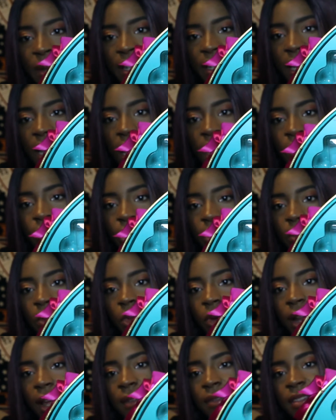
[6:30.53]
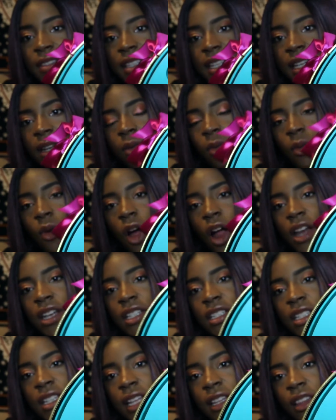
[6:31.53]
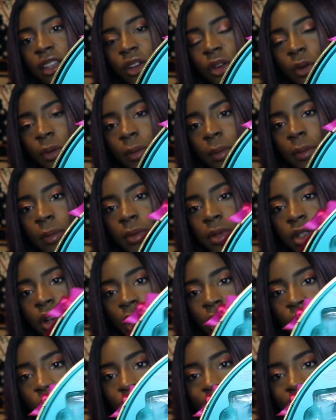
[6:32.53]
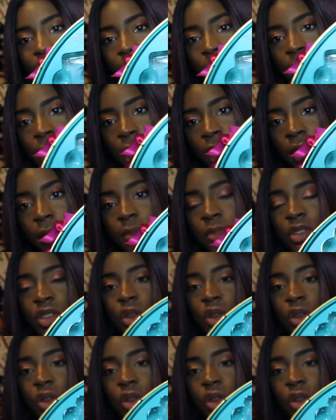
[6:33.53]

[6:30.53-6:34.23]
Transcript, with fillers: and from what I've seen and watched, that they're darker at the bottom.